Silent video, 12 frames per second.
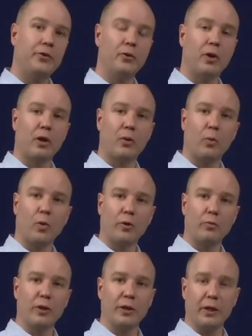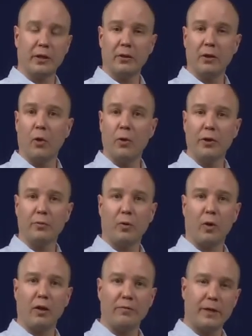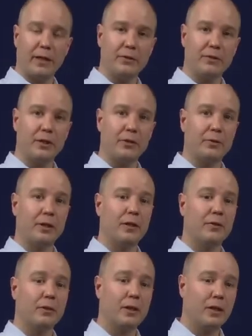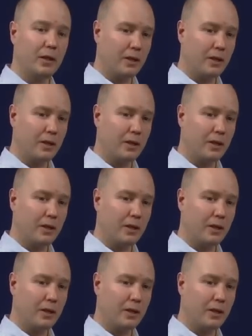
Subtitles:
to our award-winning OEM-qualified C300.